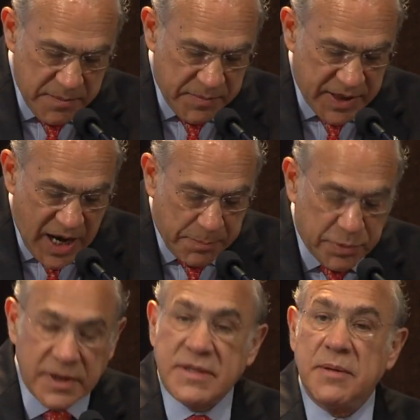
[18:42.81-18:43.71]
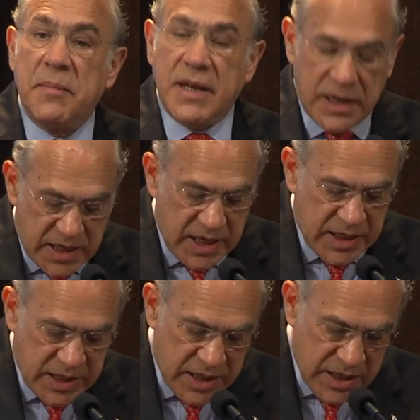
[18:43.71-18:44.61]
Minneapolis to
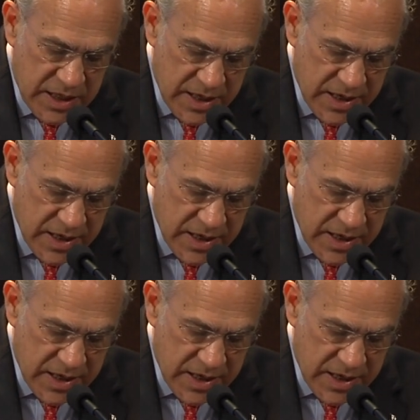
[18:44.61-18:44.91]
Medellin,